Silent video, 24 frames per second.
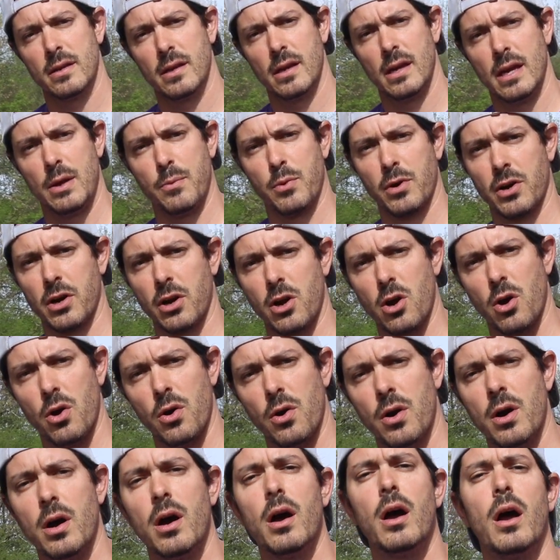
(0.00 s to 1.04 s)
And we're gonna go
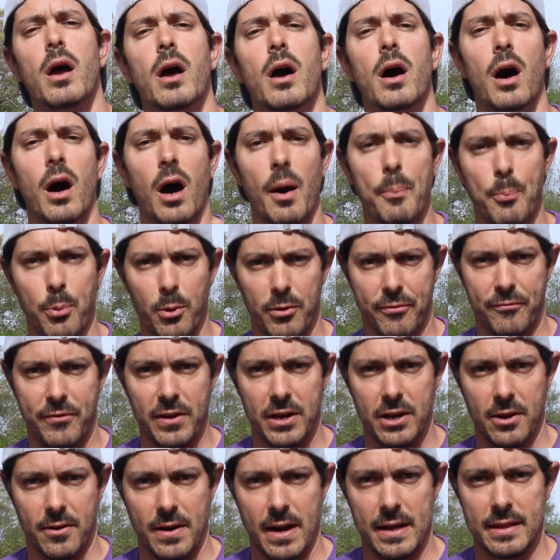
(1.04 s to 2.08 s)
upward
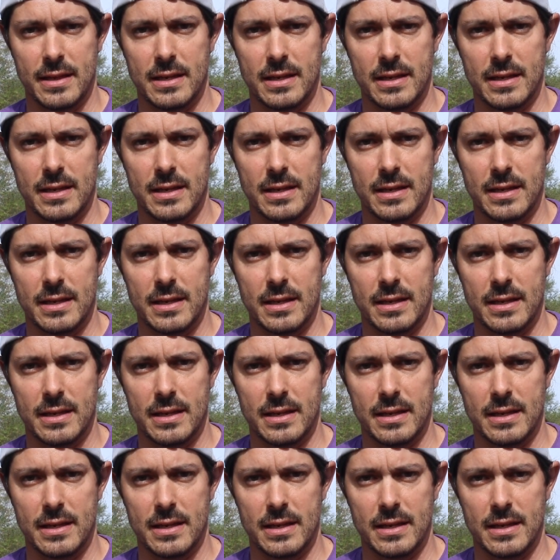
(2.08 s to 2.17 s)
figure 8